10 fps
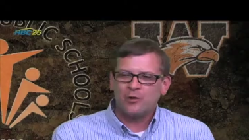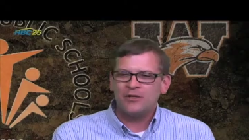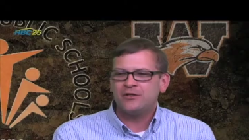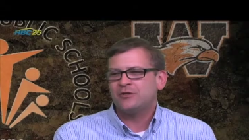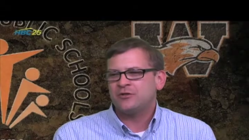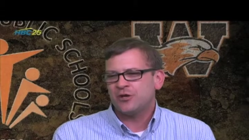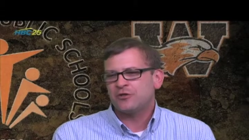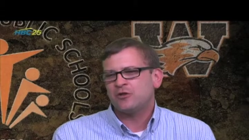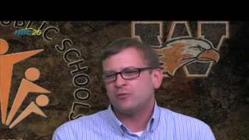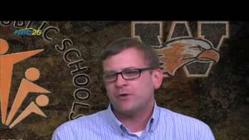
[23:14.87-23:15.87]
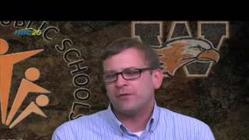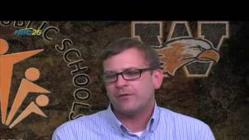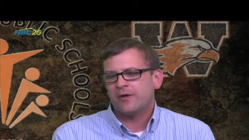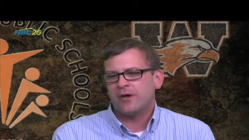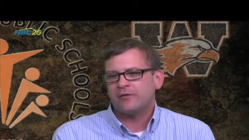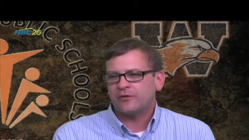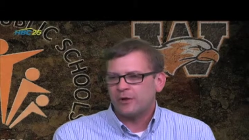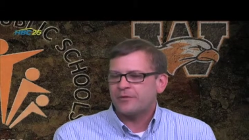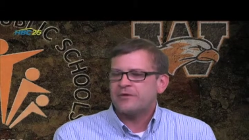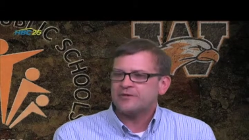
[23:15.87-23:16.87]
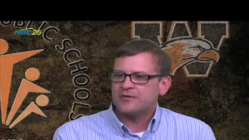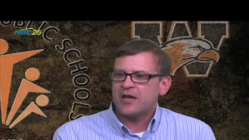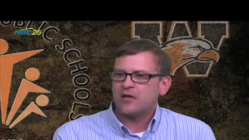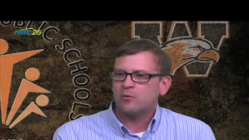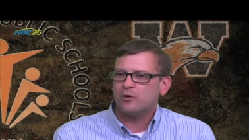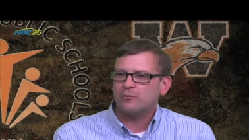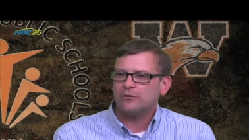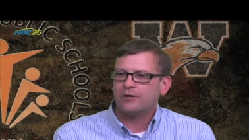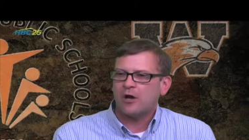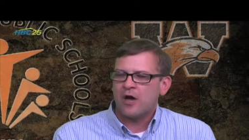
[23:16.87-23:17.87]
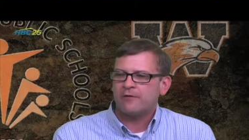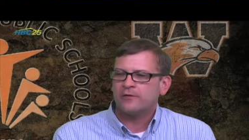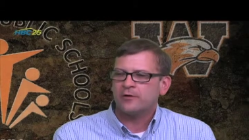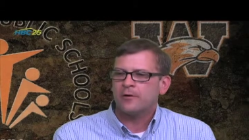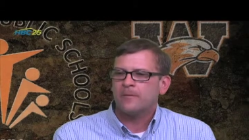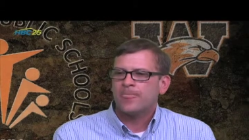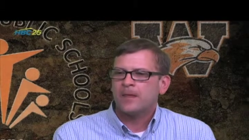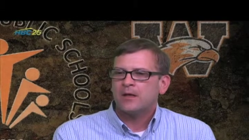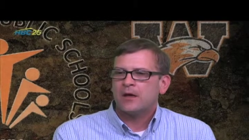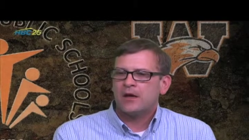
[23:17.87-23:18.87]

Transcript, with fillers: in conjunction with uh, Southeast Tech, we're able to offer yes.